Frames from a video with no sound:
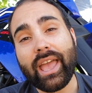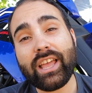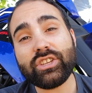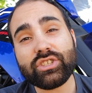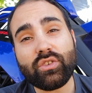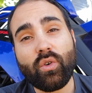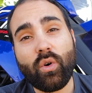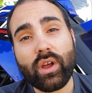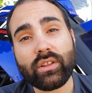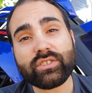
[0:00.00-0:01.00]
Engine
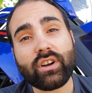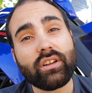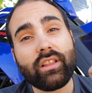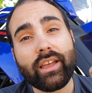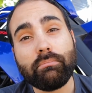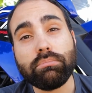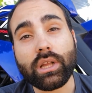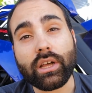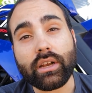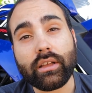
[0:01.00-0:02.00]
oils are like
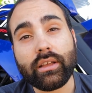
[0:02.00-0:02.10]
blood.